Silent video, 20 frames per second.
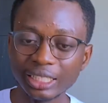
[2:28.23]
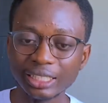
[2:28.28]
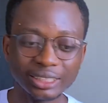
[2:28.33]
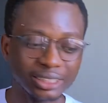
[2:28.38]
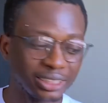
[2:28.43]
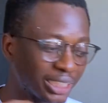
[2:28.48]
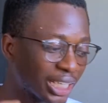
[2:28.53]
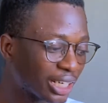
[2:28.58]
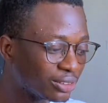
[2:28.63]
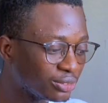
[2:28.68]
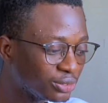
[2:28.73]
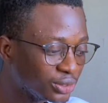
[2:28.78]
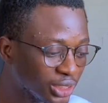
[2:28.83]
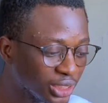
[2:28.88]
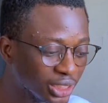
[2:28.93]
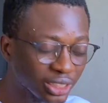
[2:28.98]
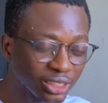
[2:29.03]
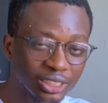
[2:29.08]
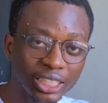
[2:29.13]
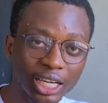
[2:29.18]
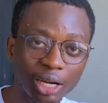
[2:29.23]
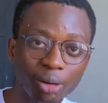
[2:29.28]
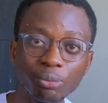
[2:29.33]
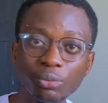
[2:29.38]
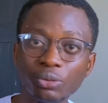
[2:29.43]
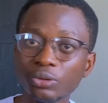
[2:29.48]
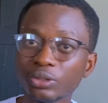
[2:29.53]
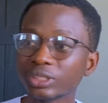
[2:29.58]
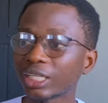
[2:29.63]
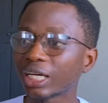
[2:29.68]
they are reading their
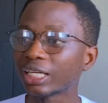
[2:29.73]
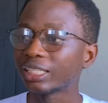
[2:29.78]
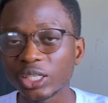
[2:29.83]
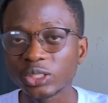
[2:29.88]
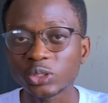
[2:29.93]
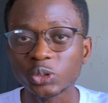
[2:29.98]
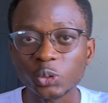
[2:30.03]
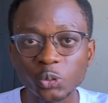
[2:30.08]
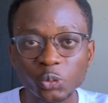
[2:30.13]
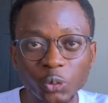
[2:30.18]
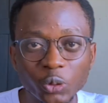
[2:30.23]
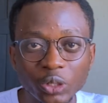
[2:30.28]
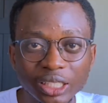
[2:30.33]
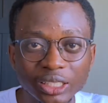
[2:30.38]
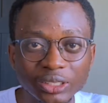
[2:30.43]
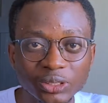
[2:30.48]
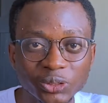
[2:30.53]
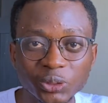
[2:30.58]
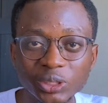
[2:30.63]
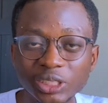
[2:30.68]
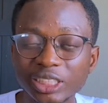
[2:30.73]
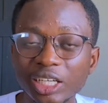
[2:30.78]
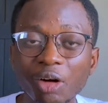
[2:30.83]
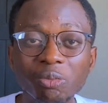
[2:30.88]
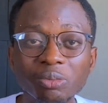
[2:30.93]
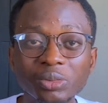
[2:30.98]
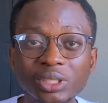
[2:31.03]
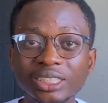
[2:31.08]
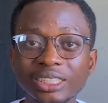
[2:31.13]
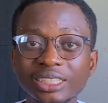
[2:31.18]
books and they are scrolling social
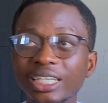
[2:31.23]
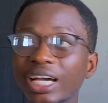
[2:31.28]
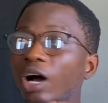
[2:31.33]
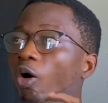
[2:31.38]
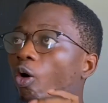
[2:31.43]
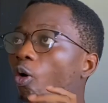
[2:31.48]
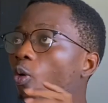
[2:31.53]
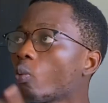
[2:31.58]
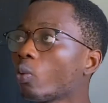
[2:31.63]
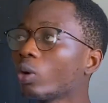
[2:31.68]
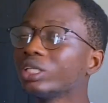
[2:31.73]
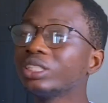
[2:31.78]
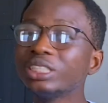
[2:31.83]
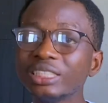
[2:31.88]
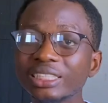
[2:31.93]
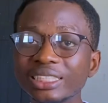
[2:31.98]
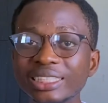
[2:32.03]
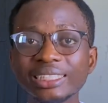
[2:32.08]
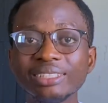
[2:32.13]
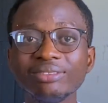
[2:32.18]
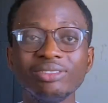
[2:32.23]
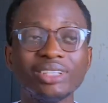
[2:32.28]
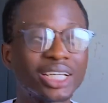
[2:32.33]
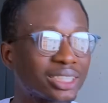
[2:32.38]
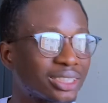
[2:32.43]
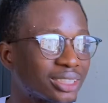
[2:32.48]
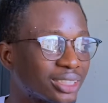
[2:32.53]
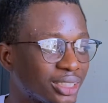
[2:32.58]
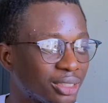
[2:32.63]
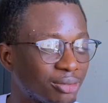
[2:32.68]
media or watching TV
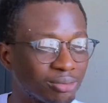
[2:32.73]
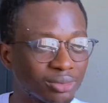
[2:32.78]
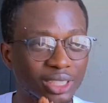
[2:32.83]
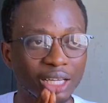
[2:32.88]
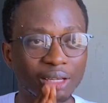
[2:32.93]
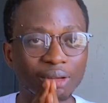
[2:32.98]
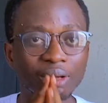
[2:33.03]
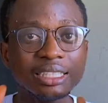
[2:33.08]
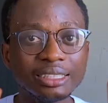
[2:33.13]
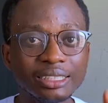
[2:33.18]
at the same time.